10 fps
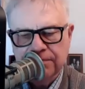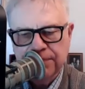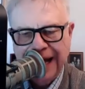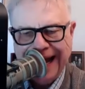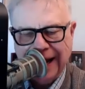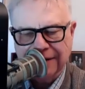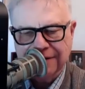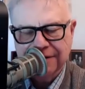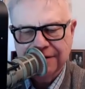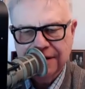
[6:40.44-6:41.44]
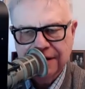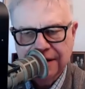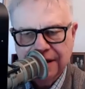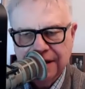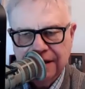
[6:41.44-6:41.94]
pact
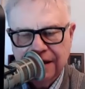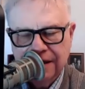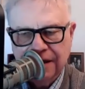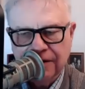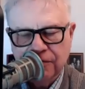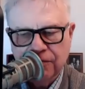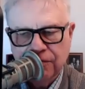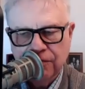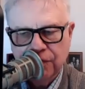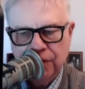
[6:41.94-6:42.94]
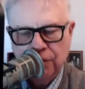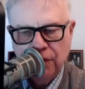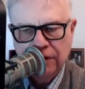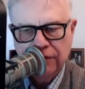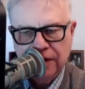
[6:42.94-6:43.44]
that the
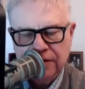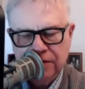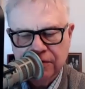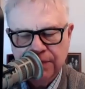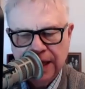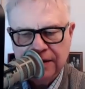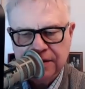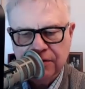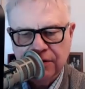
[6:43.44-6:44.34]
one of us who passed on